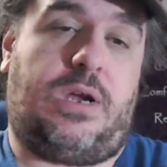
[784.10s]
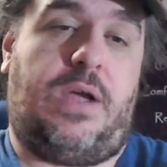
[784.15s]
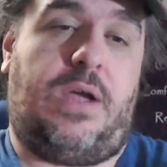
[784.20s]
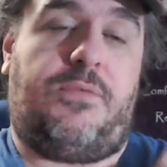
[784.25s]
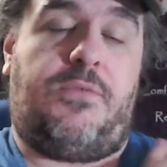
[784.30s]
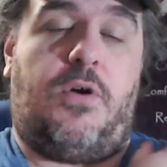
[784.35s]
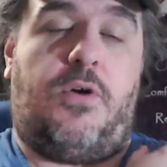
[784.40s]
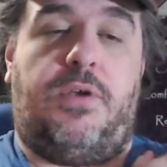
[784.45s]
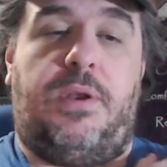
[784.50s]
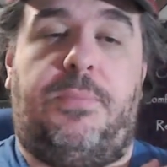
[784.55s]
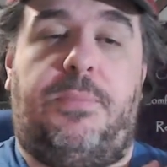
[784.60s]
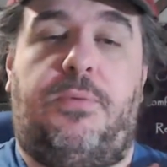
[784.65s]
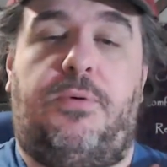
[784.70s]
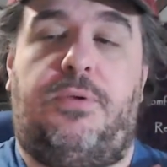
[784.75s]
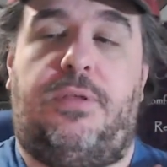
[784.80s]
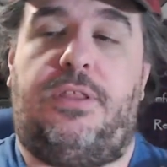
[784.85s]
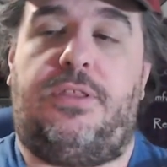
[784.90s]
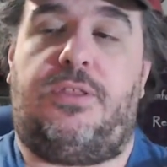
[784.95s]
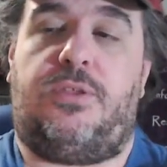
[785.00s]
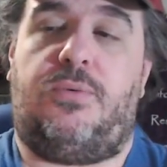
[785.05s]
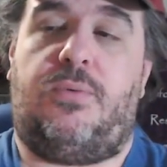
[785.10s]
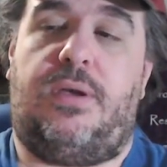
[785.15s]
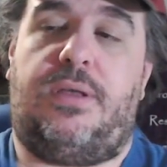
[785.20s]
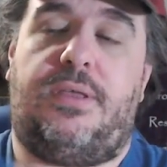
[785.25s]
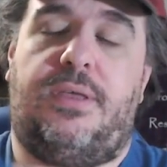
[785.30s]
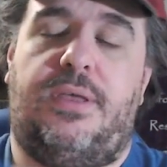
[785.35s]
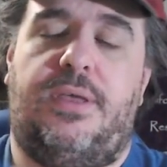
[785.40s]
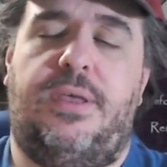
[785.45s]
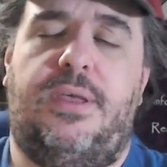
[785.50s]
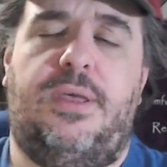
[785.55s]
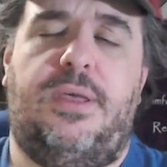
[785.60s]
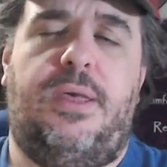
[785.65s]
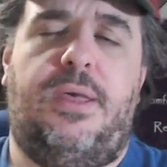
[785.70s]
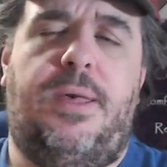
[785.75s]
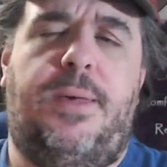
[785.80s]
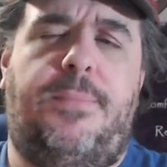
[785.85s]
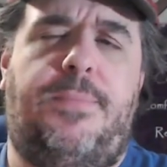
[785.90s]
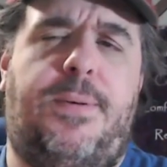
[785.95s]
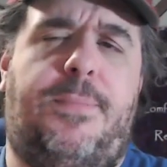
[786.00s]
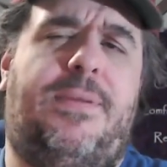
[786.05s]
I've already put into it.
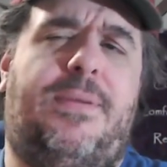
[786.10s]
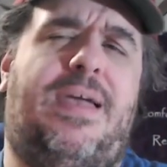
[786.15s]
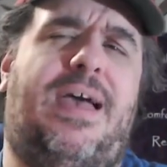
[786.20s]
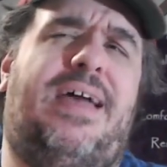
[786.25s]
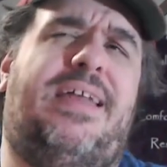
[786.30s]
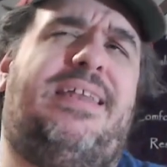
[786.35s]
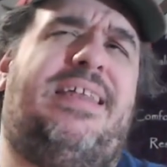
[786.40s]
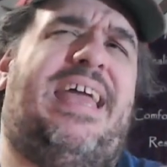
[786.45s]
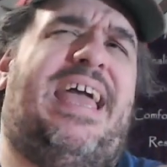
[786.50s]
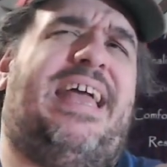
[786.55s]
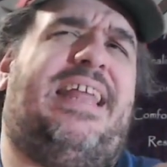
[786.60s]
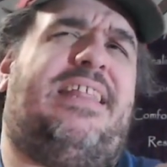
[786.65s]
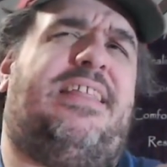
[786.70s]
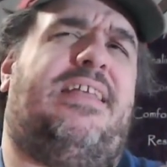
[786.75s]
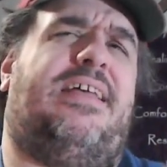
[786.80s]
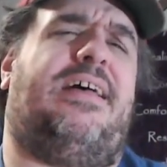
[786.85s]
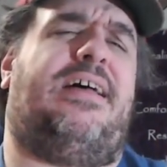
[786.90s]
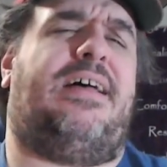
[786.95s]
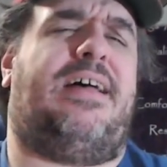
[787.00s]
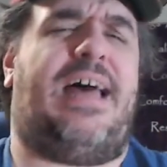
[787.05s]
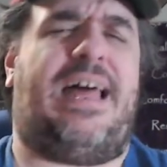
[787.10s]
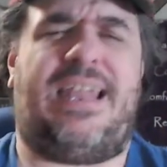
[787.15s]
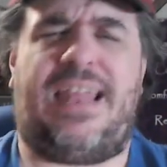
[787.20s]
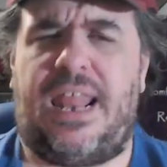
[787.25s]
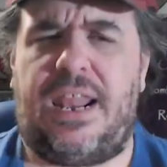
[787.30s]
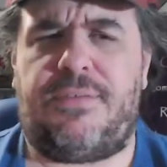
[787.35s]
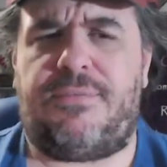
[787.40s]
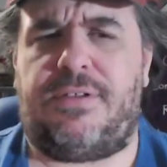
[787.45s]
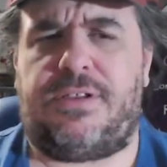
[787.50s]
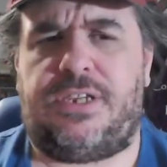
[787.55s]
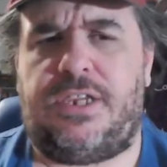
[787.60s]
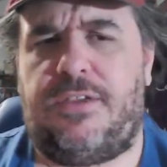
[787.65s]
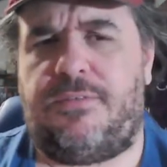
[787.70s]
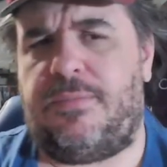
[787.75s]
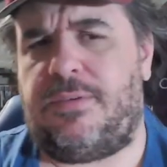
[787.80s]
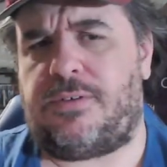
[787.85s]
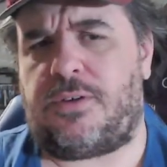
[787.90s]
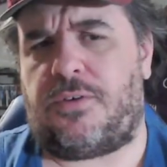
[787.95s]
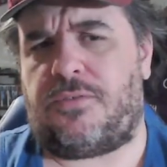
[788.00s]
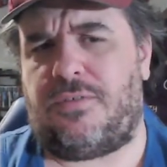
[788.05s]
But beyond that, a lot of
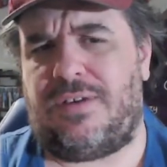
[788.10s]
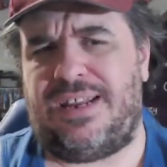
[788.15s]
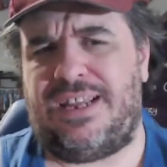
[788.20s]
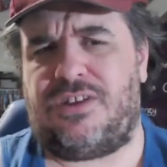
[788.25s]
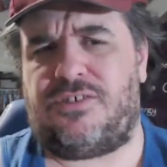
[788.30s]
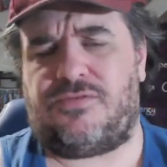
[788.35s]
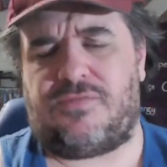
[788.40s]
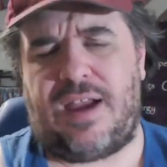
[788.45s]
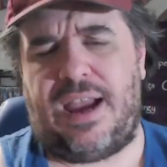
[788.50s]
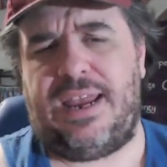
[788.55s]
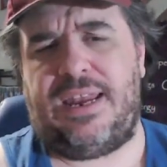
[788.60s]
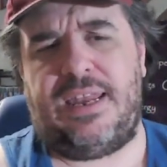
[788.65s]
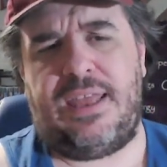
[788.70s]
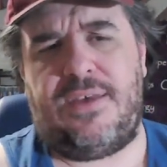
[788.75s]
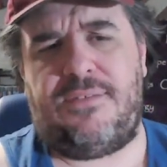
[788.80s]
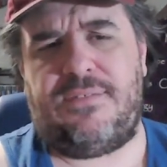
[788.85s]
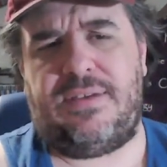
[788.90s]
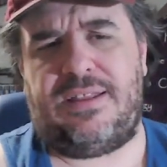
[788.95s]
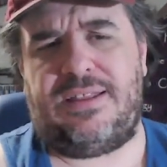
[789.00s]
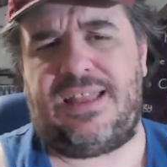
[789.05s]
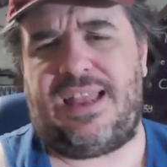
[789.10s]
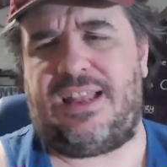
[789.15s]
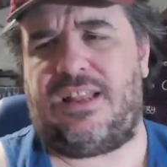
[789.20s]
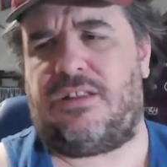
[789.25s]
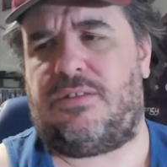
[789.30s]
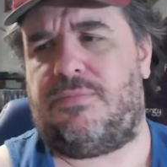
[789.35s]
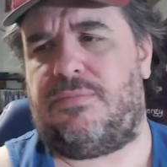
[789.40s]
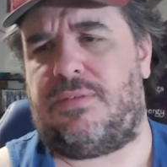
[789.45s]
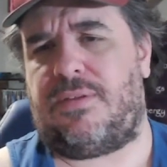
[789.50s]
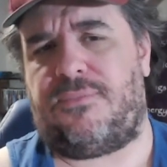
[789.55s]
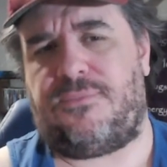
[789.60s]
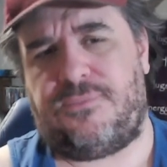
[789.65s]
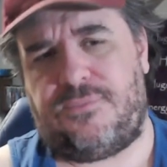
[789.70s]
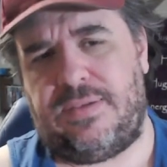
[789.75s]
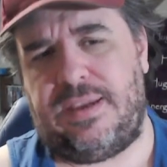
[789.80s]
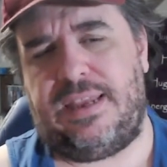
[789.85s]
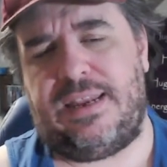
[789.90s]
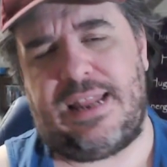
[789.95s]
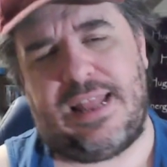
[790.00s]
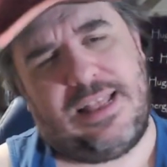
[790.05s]
achievements are really grind heavy, like
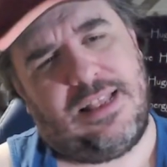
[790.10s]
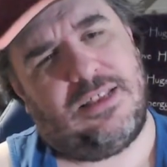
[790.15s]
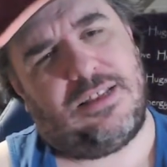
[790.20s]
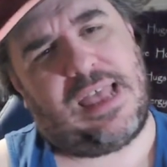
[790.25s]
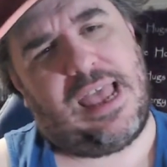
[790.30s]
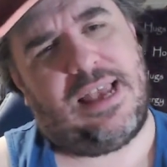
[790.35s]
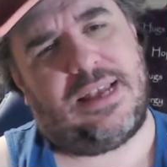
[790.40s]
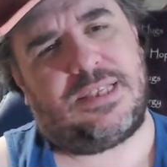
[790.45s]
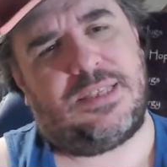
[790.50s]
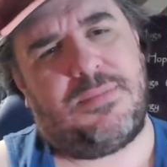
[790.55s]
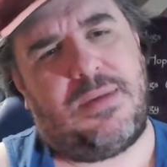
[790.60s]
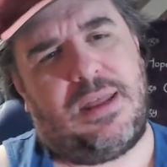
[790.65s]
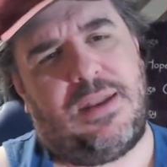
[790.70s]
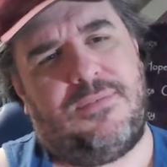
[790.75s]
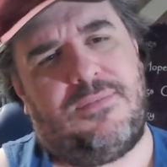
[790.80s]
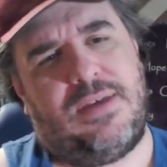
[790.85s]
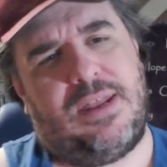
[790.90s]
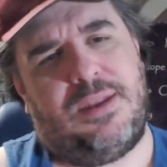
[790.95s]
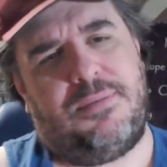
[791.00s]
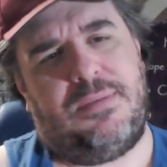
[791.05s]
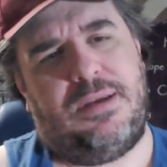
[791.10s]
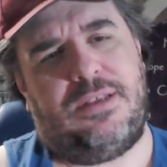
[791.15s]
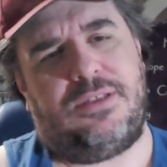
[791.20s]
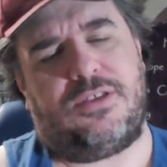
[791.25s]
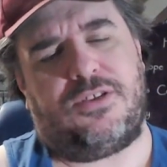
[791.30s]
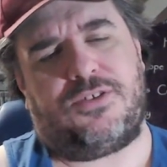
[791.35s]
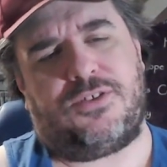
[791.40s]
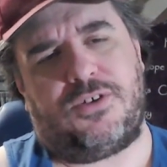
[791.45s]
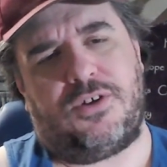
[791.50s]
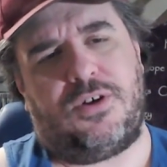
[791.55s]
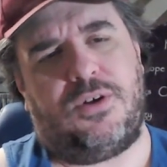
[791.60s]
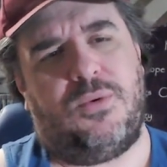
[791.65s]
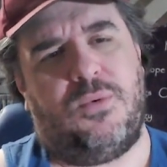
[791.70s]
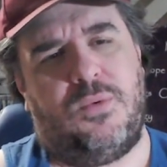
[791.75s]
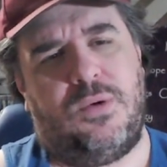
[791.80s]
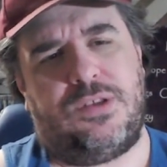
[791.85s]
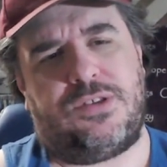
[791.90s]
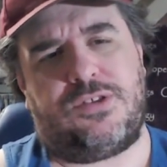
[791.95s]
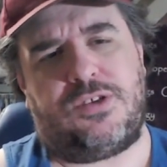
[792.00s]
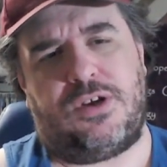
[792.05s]
defeat X amount of enemies
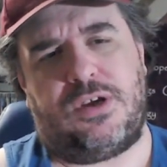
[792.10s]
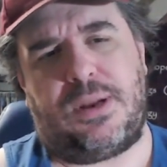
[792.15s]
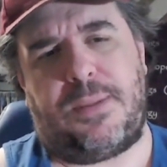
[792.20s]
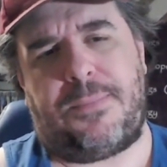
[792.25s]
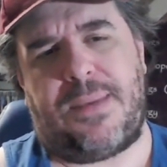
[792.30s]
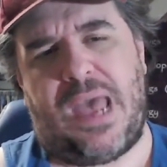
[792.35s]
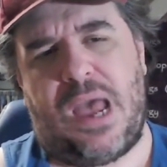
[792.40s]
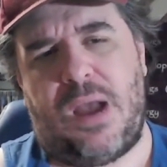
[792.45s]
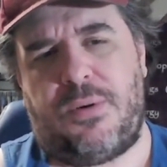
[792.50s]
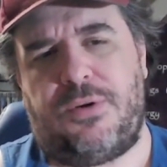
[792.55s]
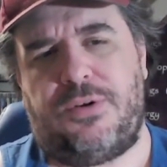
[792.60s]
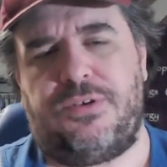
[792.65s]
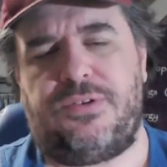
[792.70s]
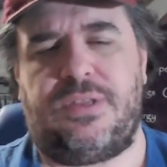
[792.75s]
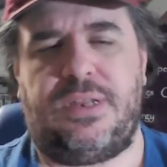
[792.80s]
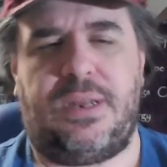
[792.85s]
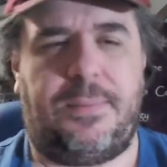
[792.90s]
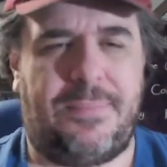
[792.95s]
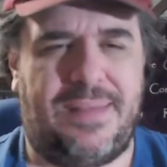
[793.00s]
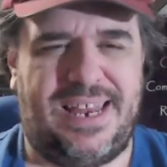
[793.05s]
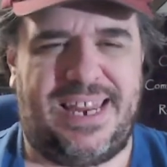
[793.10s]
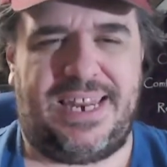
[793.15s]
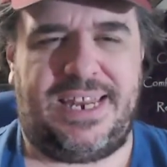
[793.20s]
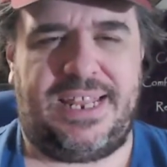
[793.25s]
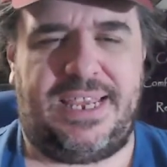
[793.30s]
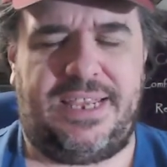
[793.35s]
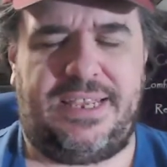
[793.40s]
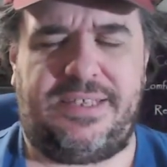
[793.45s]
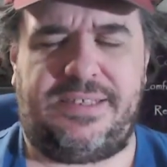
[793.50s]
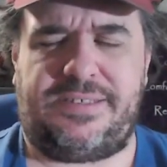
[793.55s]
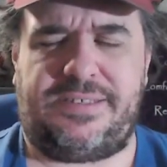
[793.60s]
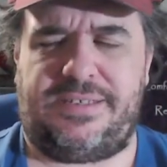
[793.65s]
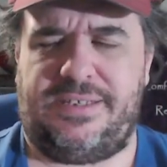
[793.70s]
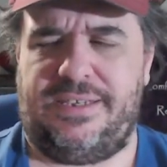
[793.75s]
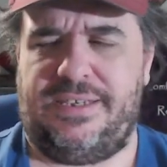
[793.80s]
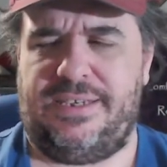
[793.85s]
with certain powers and abilities,